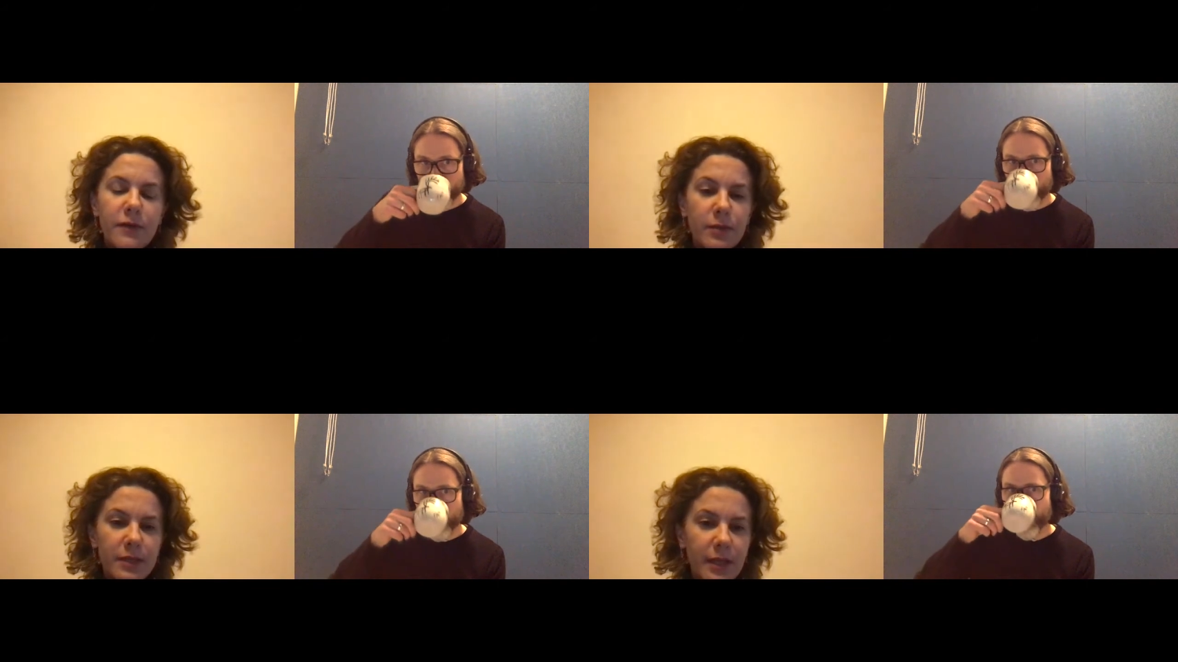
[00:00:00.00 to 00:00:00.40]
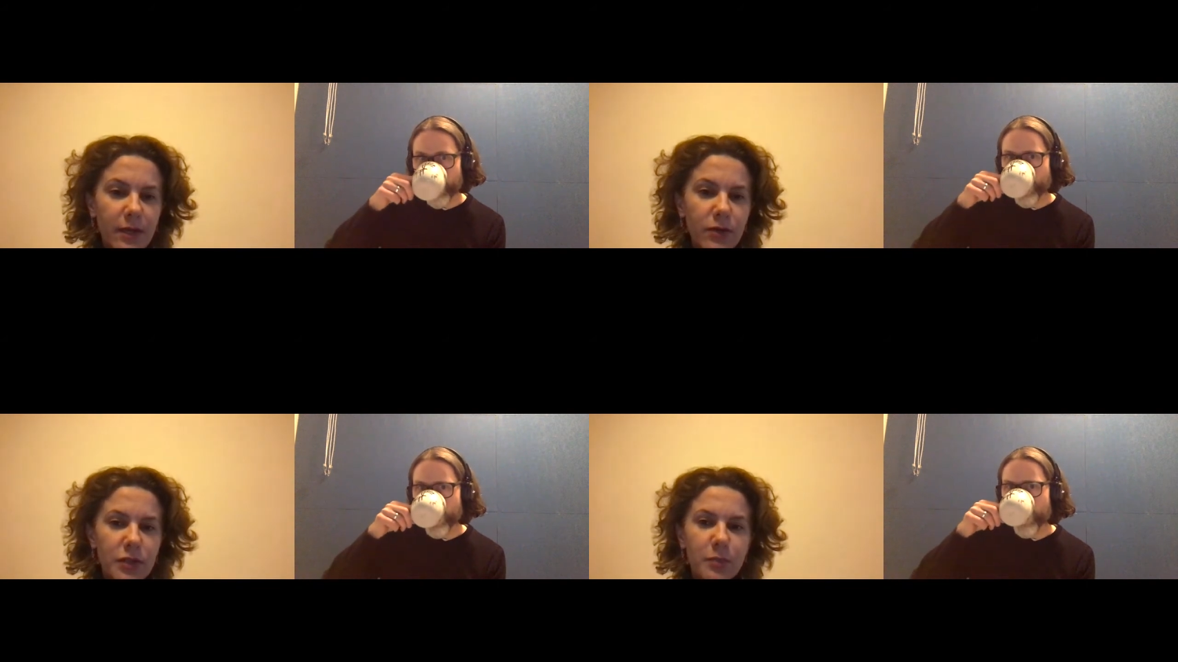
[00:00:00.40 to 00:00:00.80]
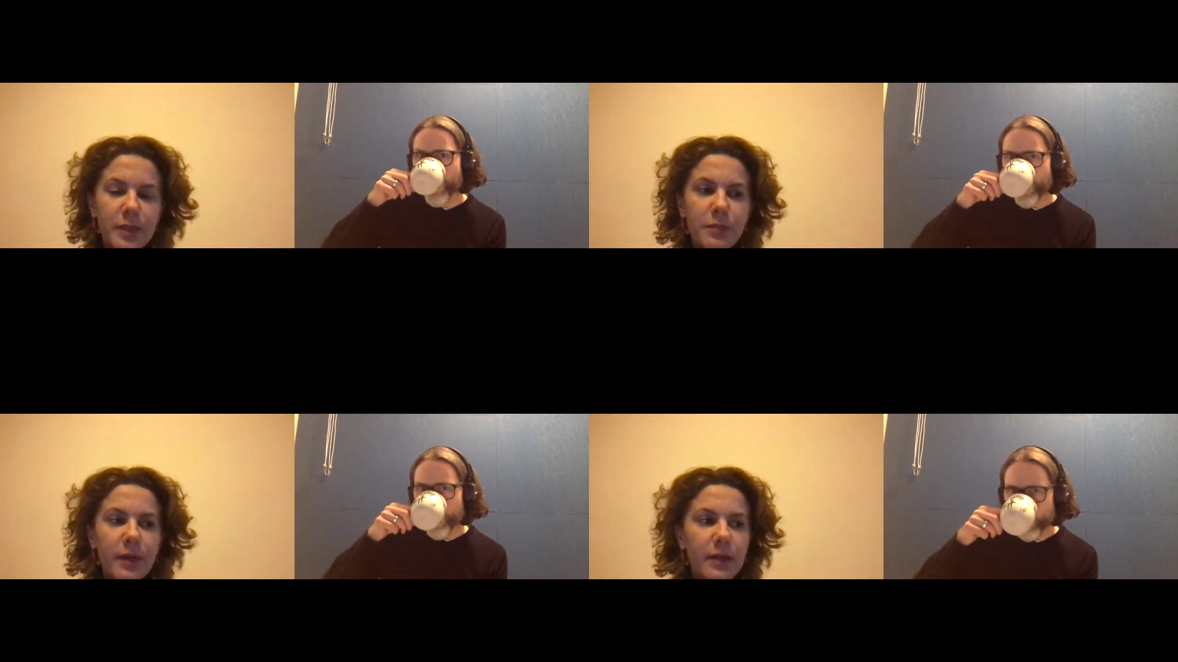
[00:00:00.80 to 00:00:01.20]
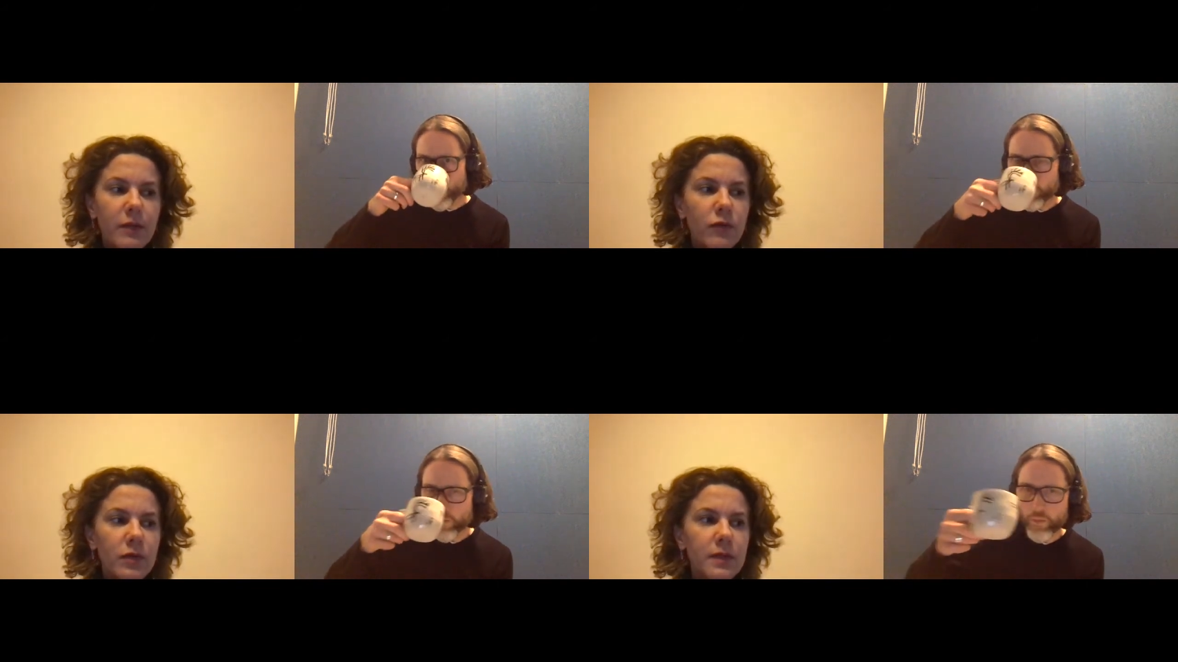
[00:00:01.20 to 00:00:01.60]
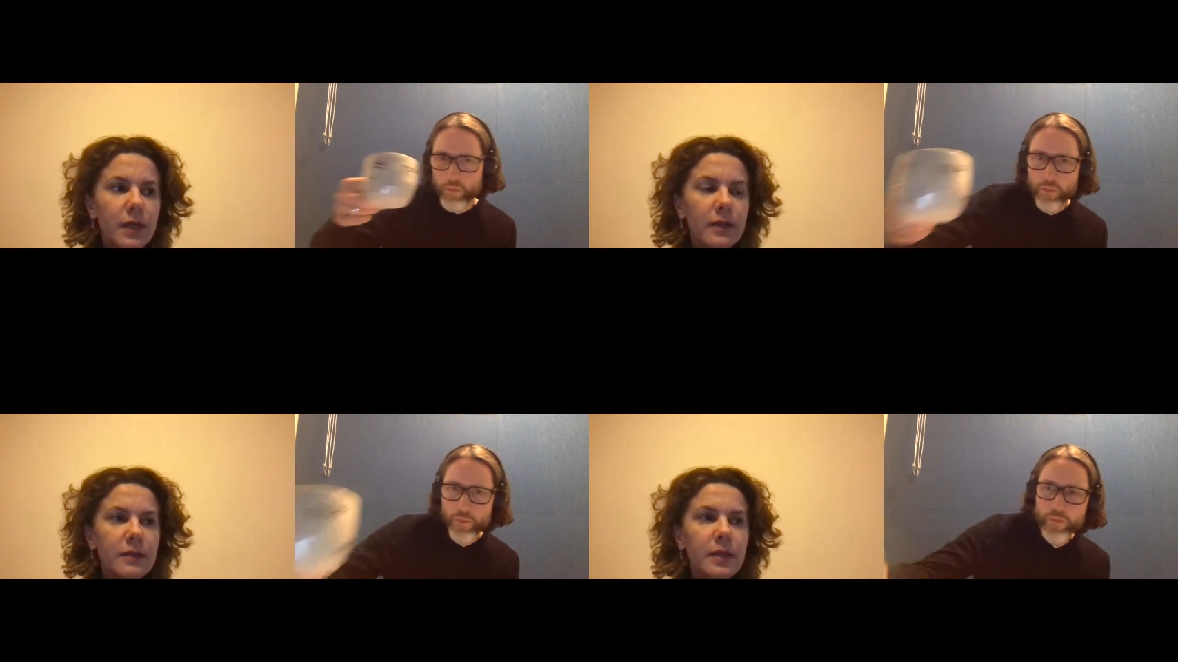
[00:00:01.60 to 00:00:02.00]
Speaker 1: from the technology perspective was
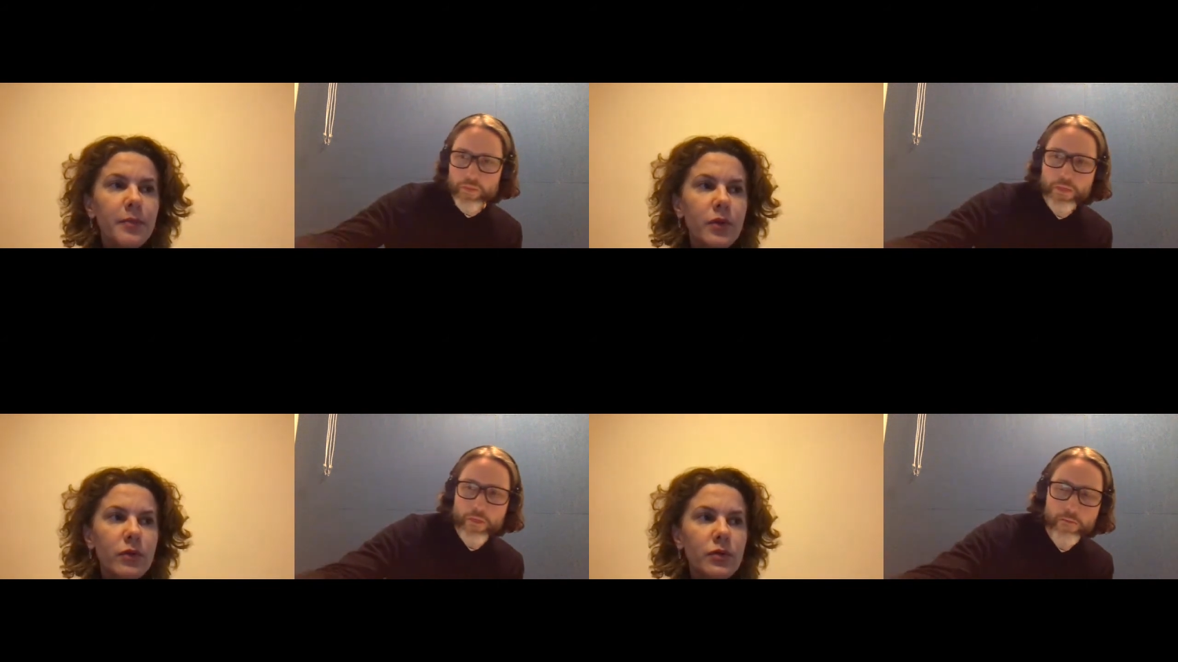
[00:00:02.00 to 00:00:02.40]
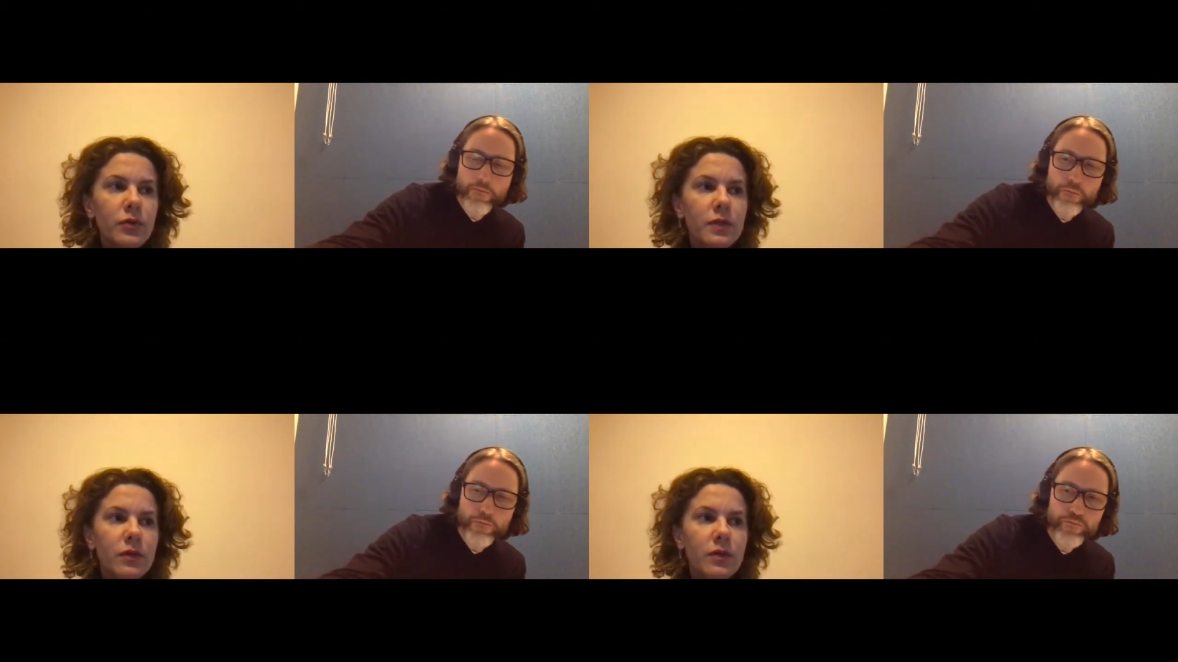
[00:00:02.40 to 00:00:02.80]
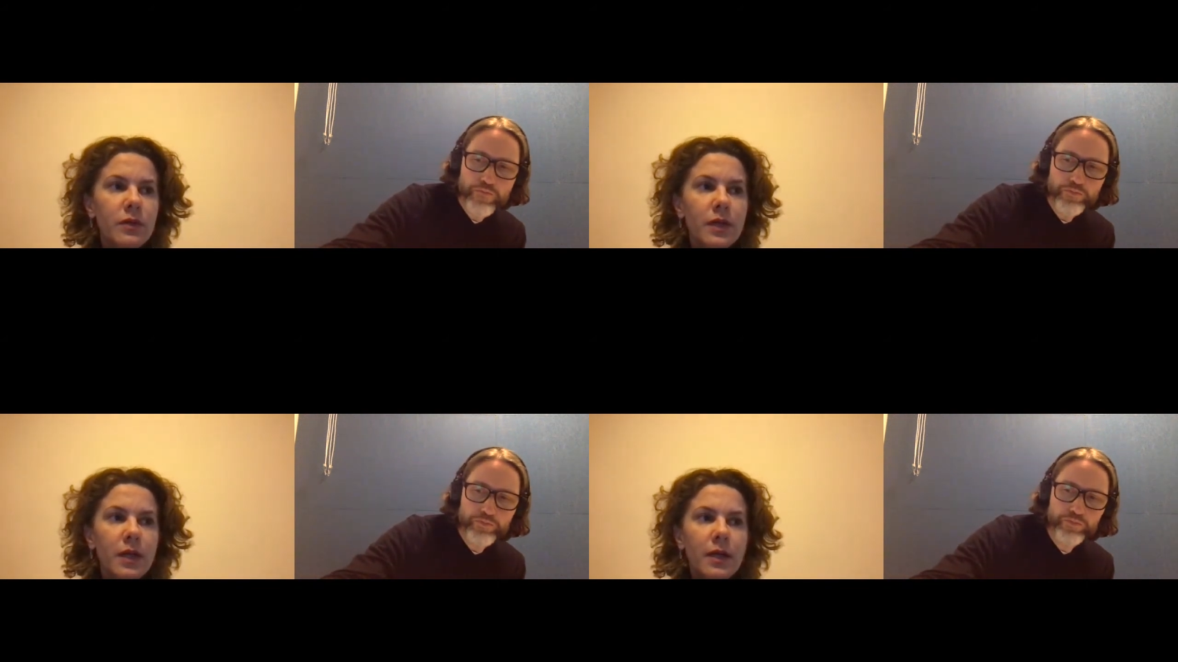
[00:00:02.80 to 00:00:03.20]
that the approach was on a